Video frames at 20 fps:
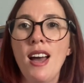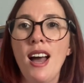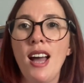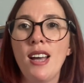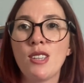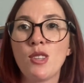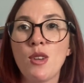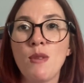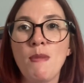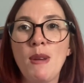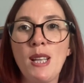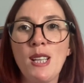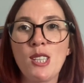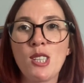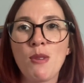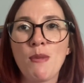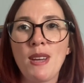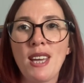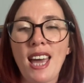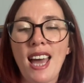And so it means
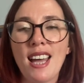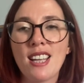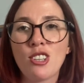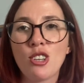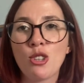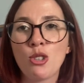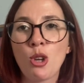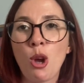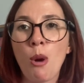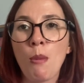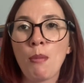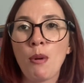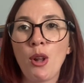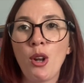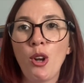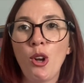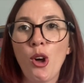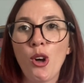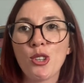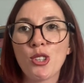that we get to shop
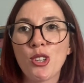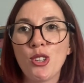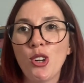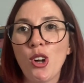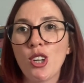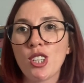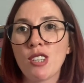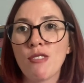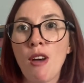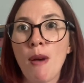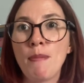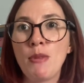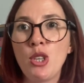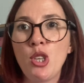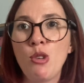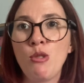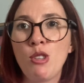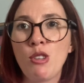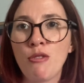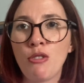lots and lots of her
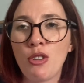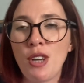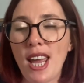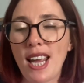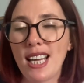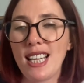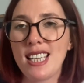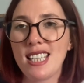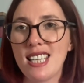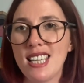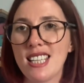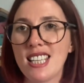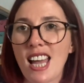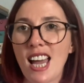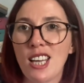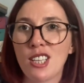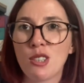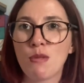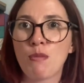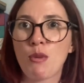beautiful necklaces
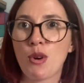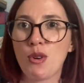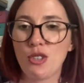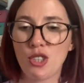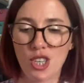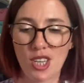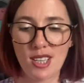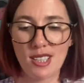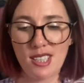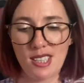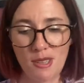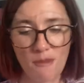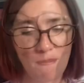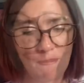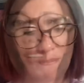and brooches.